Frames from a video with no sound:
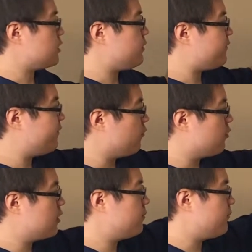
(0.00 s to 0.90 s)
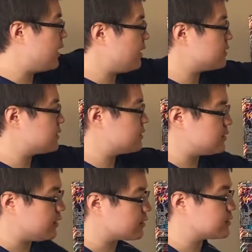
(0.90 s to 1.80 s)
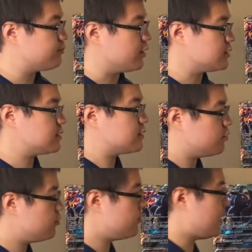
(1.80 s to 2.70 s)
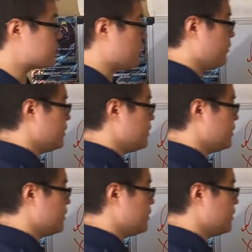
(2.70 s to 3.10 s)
going to be 4 minus 6 plus 2. That's going